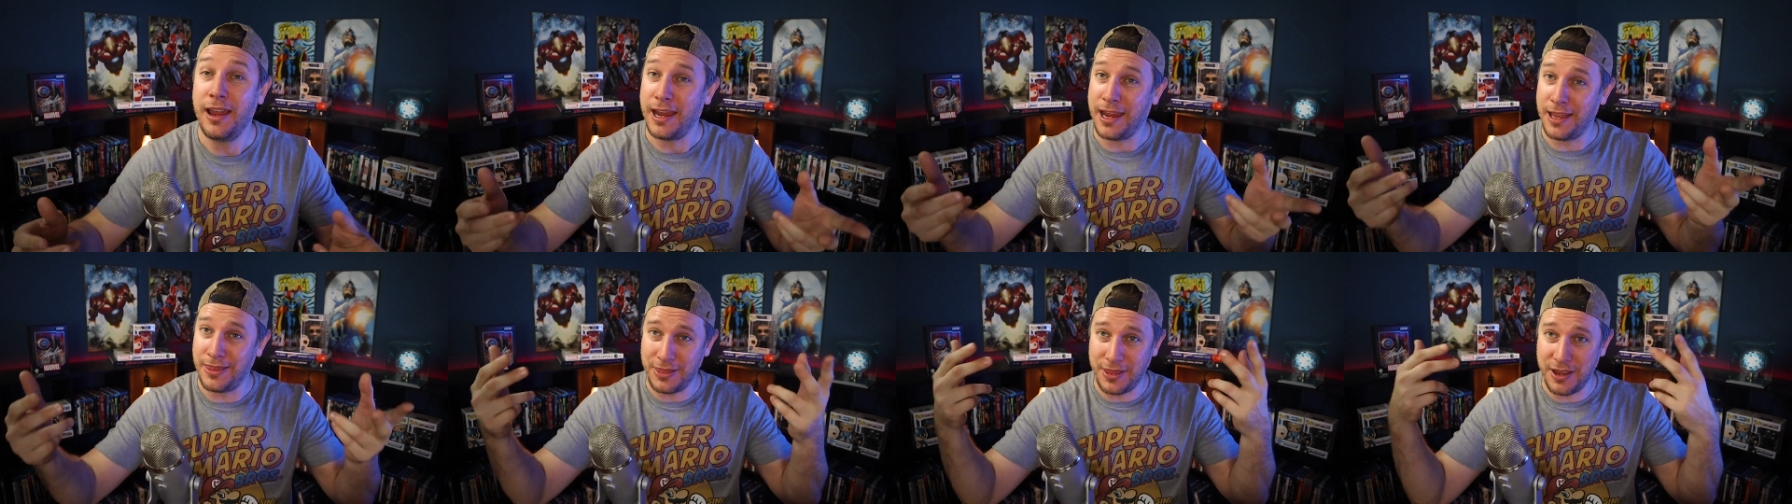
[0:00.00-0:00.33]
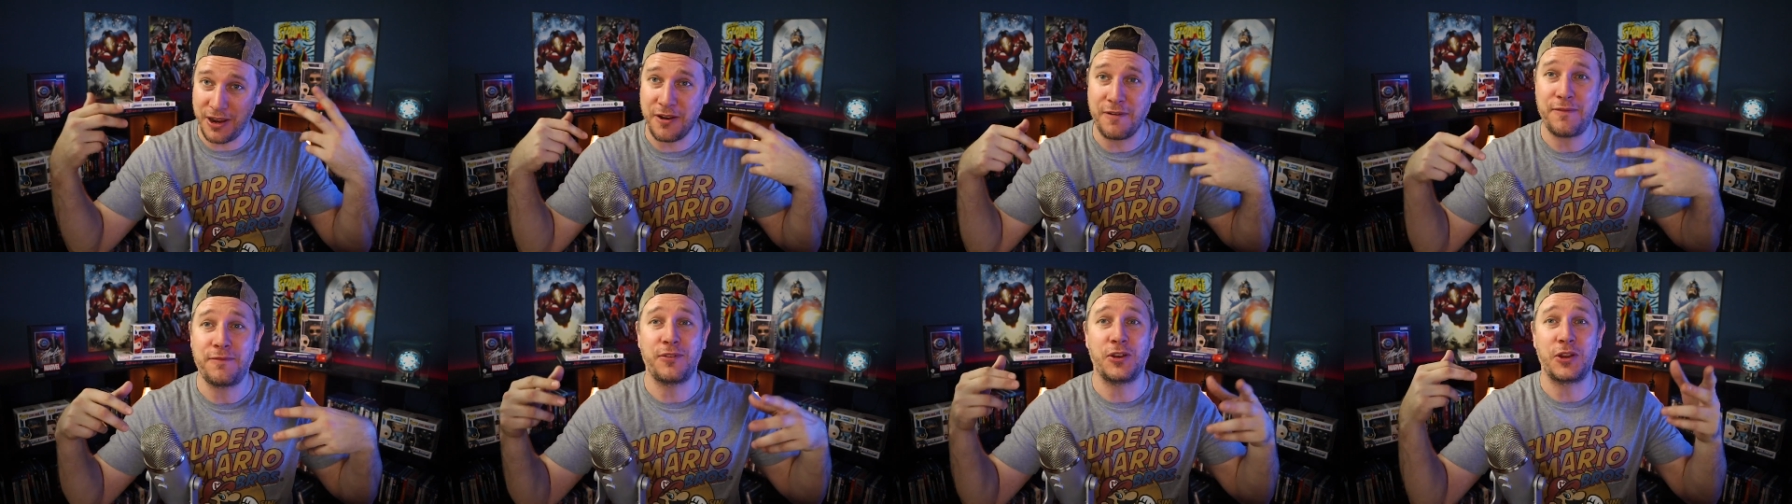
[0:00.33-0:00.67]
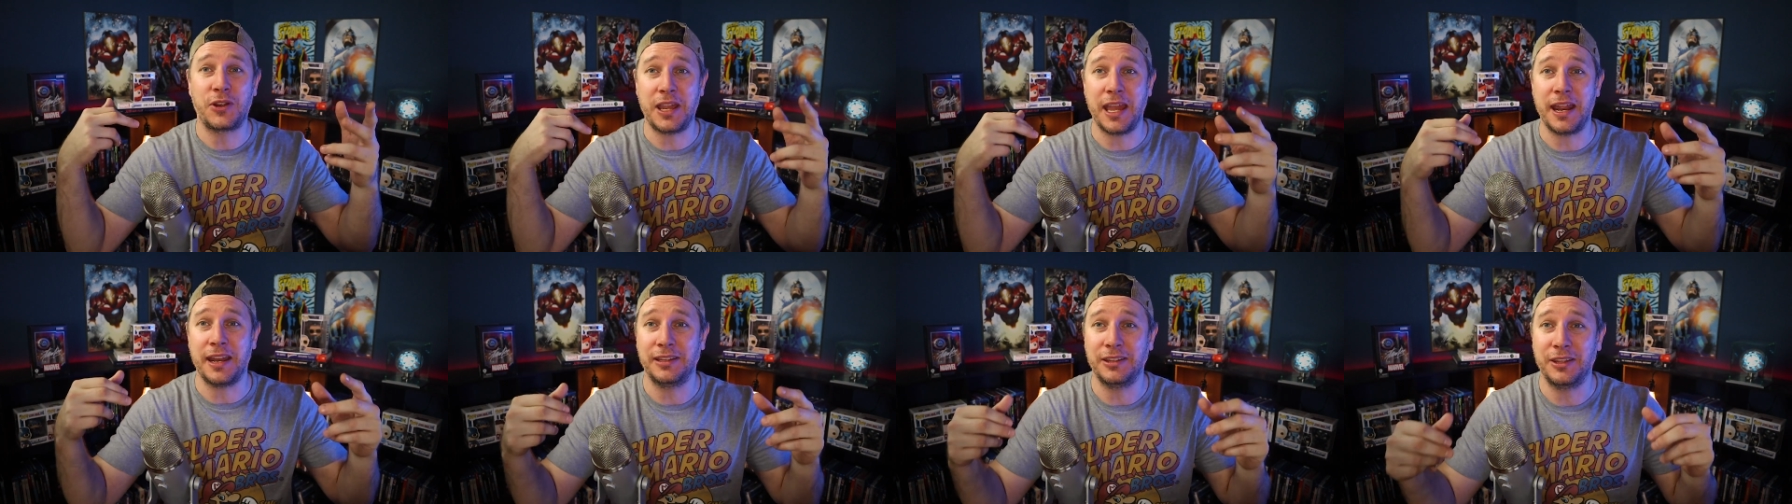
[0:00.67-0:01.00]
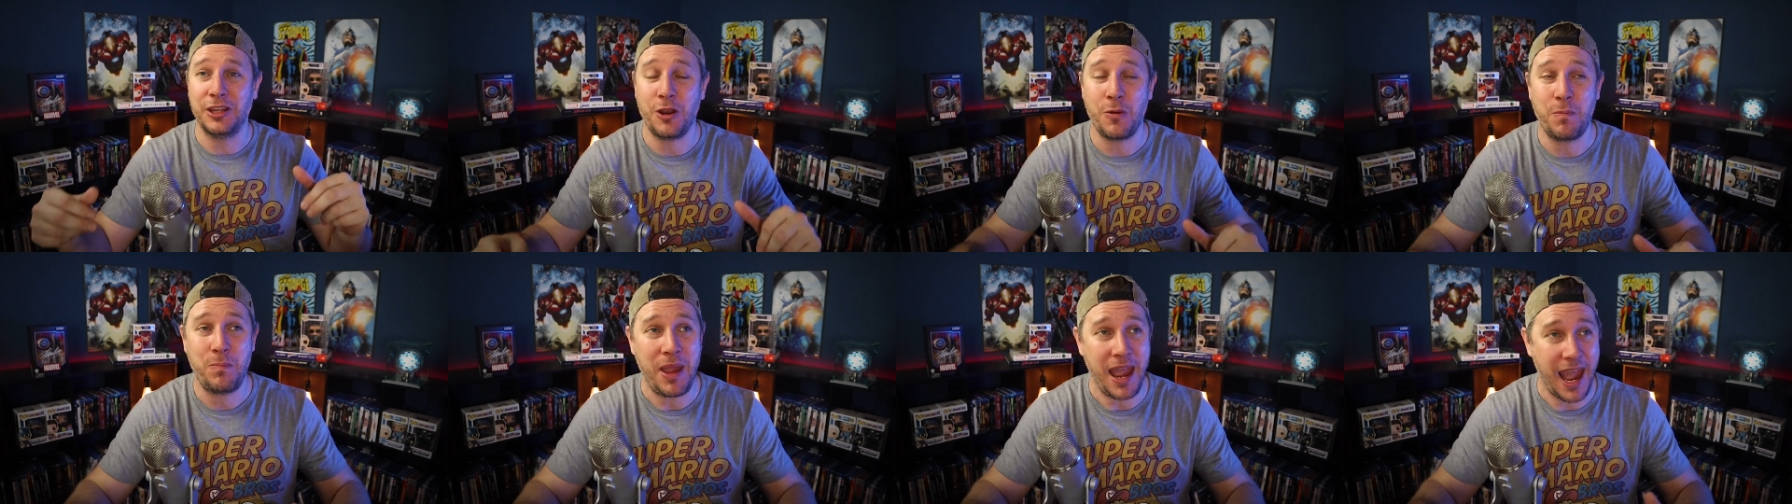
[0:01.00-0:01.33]
and they're forgetting
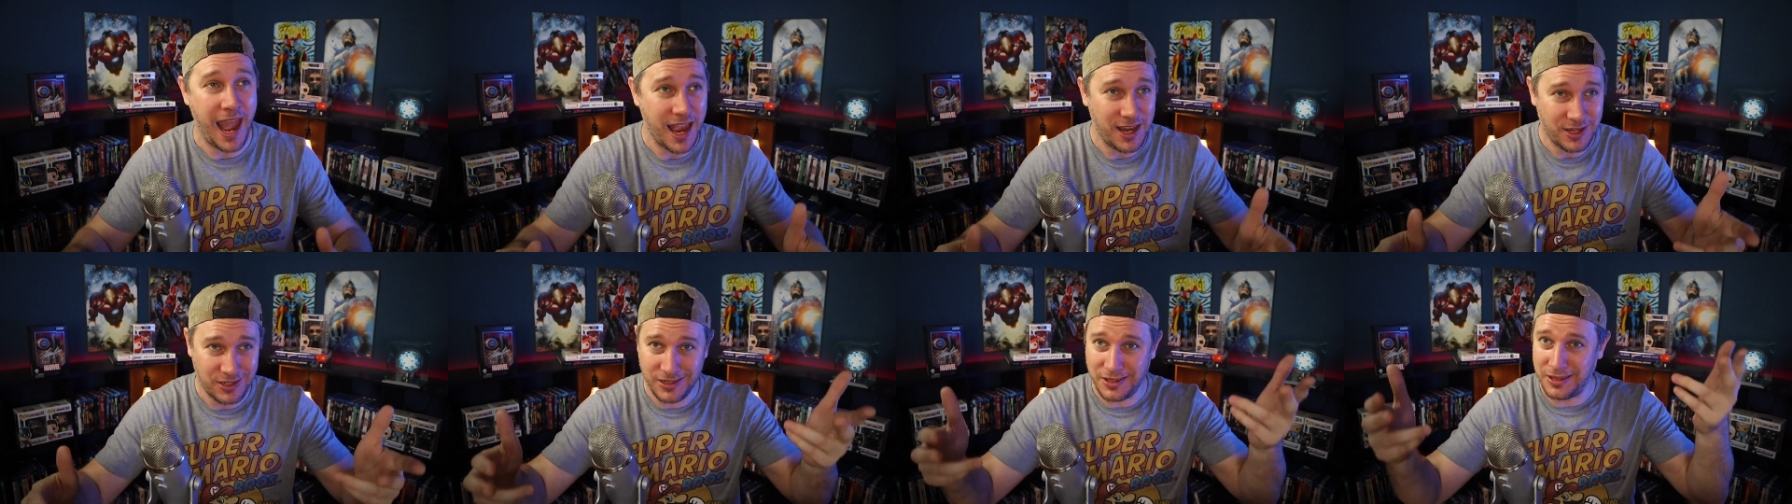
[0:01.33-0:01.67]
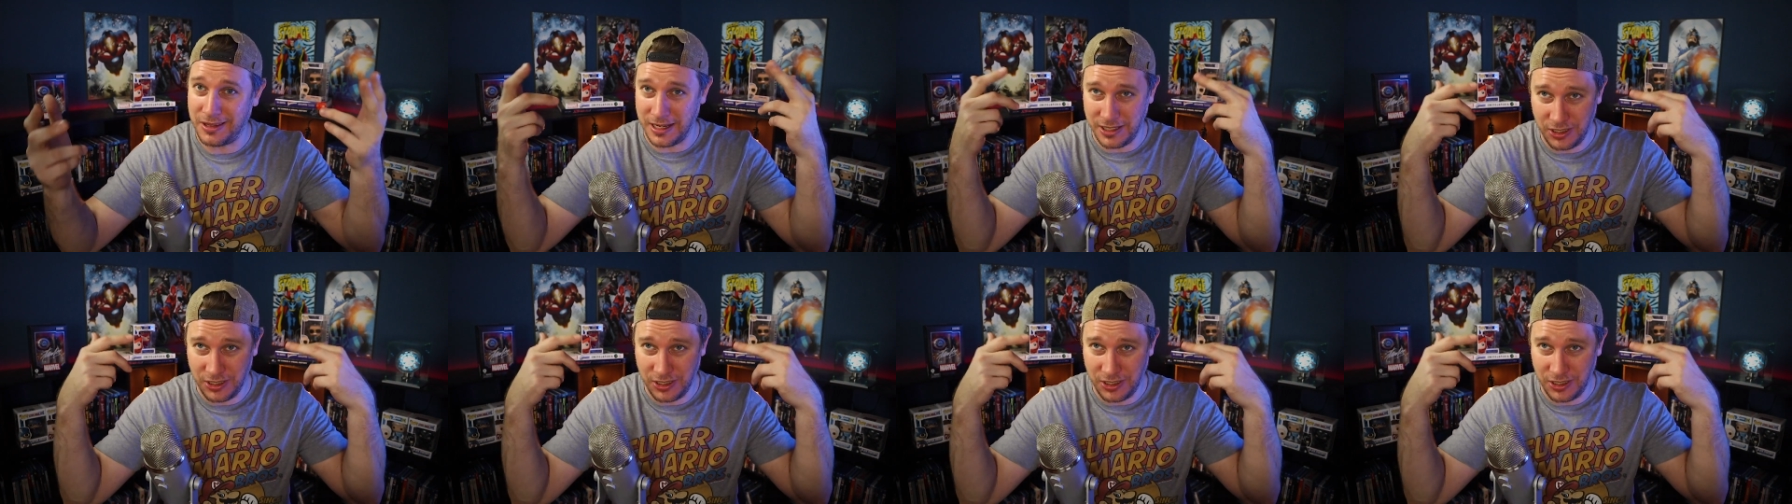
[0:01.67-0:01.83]
their past.